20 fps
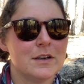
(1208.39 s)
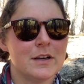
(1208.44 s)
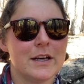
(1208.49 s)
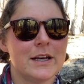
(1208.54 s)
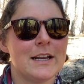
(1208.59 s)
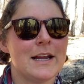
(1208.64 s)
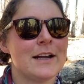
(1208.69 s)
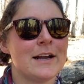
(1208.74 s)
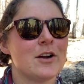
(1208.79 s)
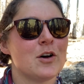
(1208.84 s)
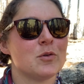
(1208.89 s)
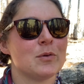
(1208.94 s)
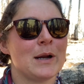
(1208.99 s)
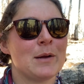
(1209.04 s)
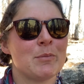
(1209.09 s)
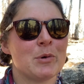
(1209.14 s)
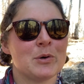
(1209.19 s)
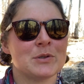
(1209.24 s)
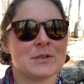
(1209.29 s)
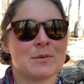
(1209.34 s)
it ain't all
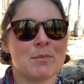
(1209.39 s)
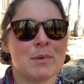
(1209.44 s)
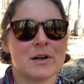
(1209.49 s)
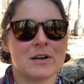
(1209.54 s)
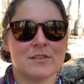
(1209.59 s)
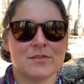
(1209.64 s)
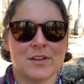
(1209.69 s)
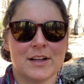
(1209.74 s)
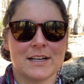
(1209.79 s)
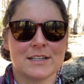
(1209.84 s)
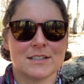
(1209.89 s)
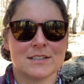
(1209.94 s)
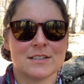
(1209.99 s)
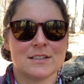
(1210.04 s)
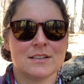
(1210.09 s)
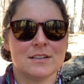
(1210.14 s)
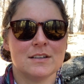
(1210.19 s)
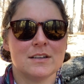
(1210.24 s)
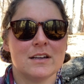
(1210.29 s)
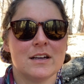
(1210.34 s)
rainbows and butterflies.
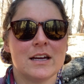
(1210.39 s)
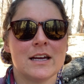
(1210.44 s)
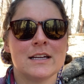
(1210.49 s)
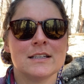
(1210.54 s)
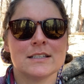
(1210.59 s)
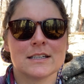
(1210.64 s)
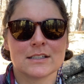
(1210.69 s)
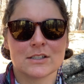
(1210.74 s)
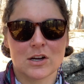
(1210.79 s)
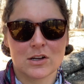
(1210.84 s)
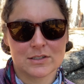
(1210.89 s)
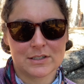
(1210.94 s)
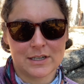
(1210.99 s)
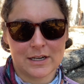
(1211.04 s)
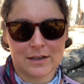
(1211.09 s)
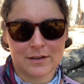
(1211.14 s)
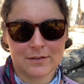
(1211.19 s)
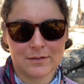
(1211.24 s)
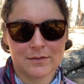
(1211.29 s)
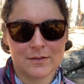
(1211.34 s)
It's
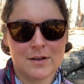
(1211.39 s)
exhausting.